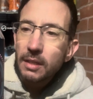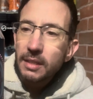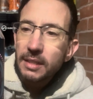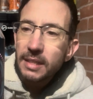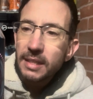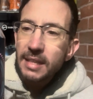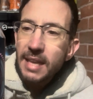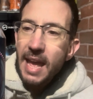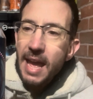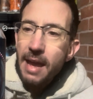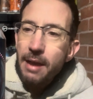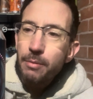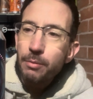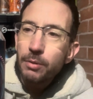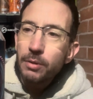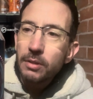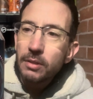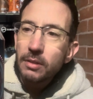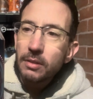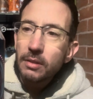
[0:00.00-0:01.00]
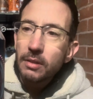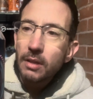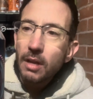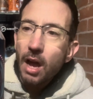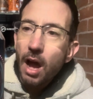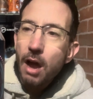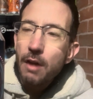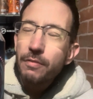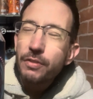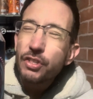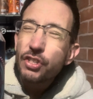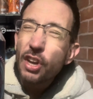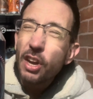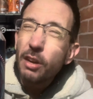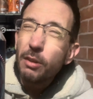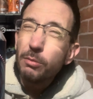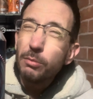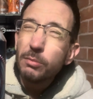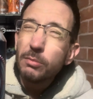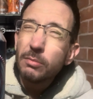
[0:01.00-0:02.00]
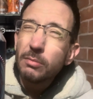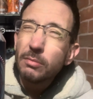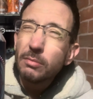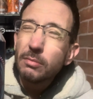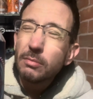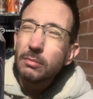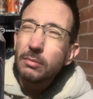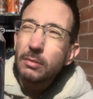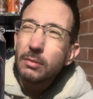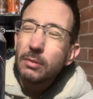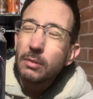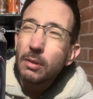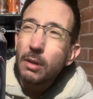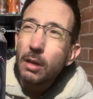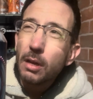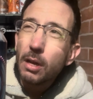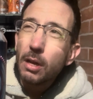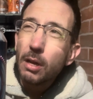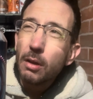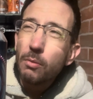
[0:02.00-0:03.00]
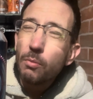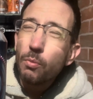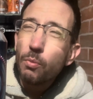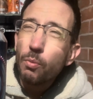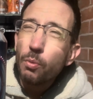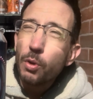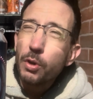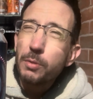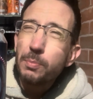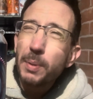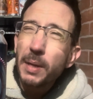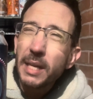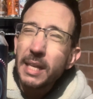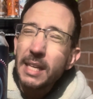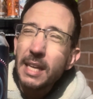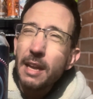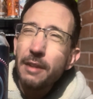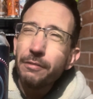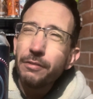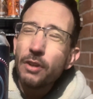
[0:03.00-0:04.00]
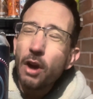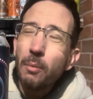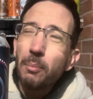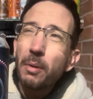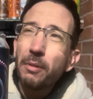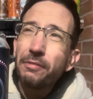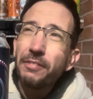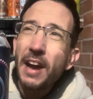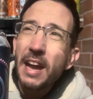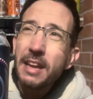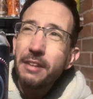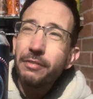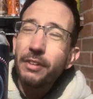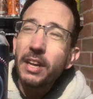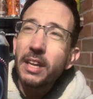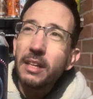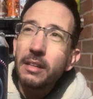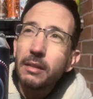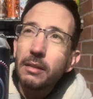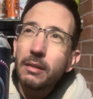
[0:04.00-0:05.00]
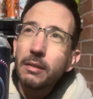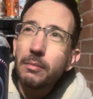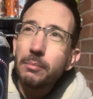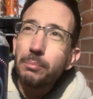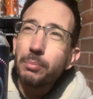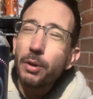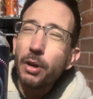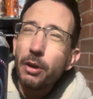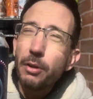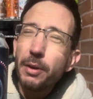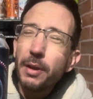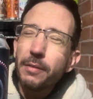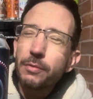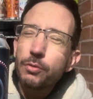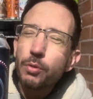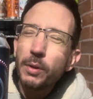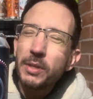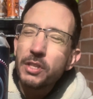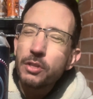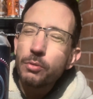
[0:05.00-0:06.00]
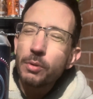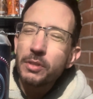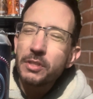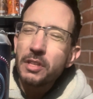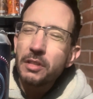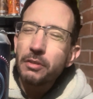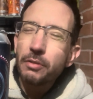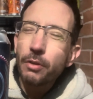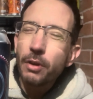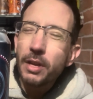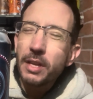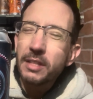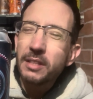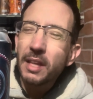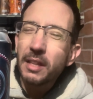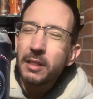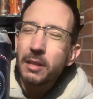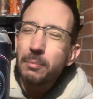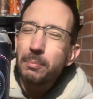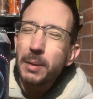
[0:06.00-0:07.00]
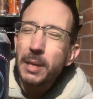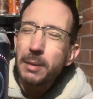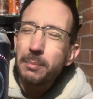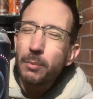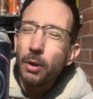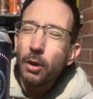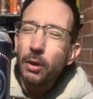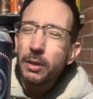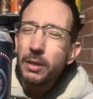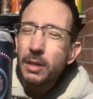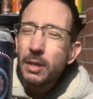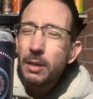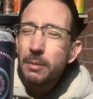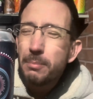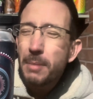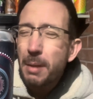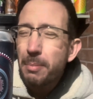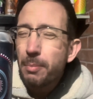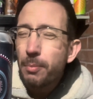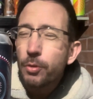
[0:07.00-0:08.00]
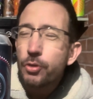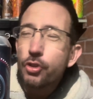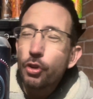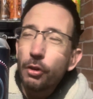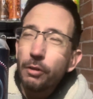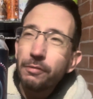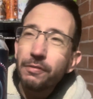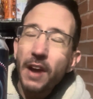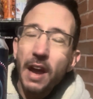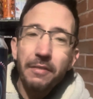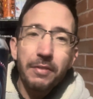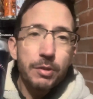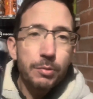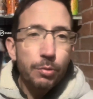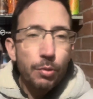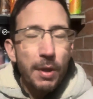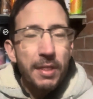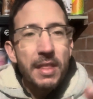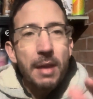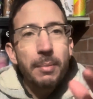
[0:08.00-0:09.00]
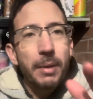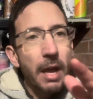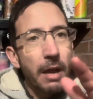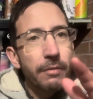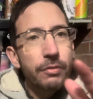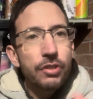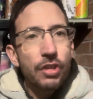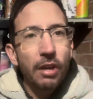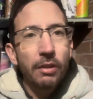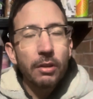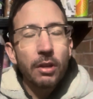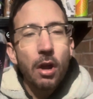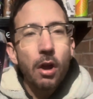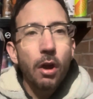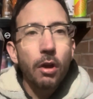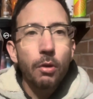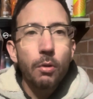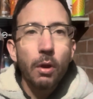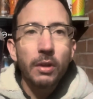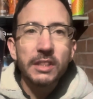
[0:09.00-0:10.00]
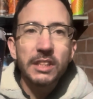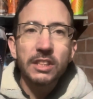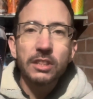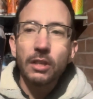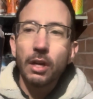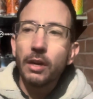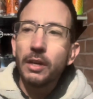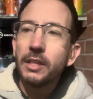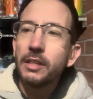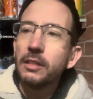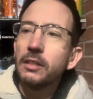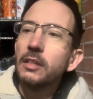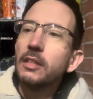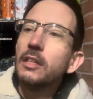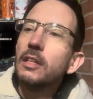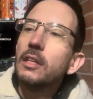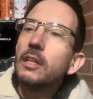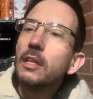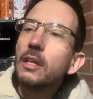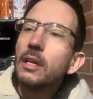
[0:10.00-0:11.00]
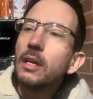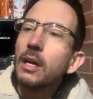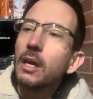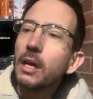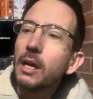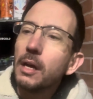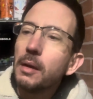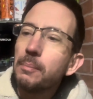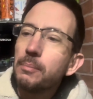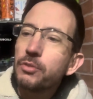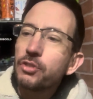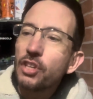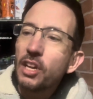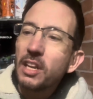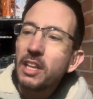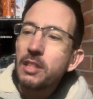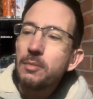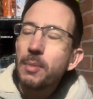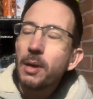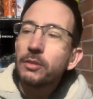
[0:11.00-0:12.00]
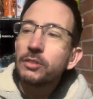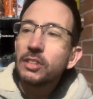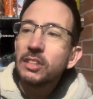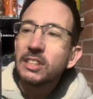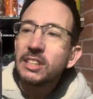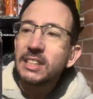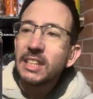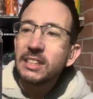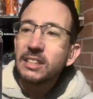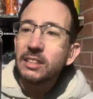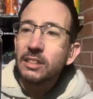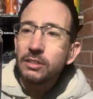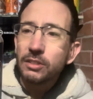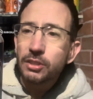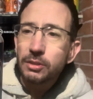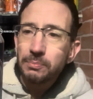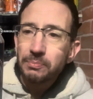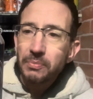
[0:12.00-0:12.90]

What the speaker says: Now, Overtone would be, if not my favourite brewery of 2023, then they'd be maybe my joint favourite. Between them and Overtone, I can't quite decide. Certainly the most consistent.